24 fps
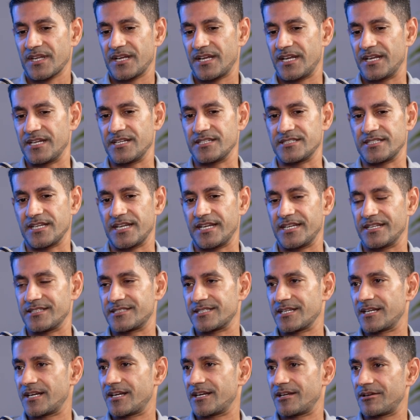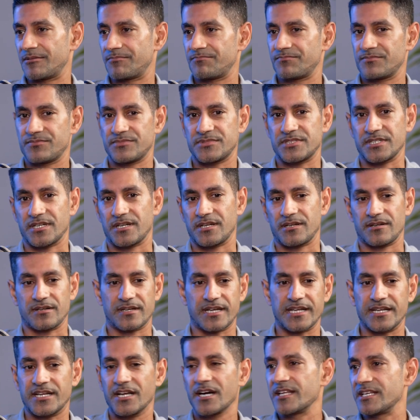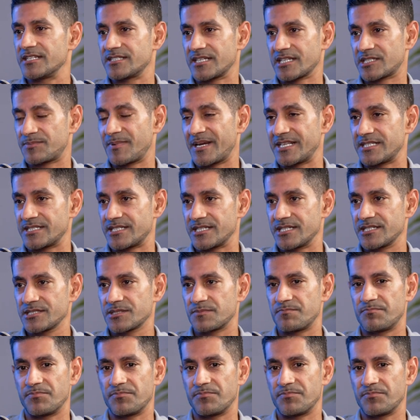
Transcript: easy to incur these expenses,